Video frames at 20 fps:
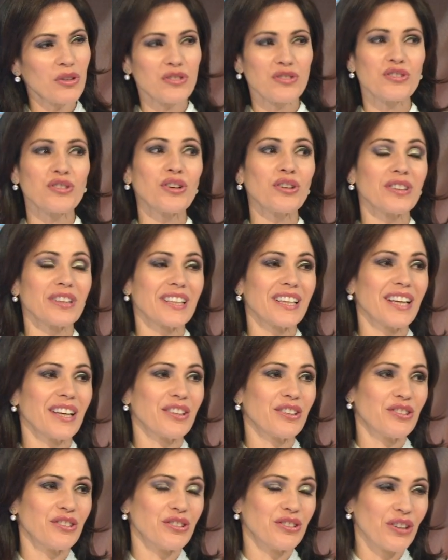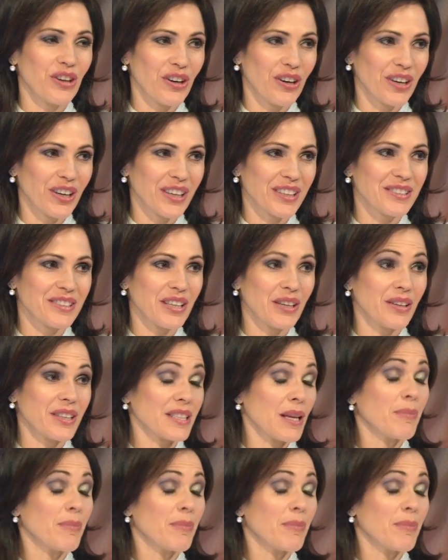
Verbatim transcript: It's certainly a dark series.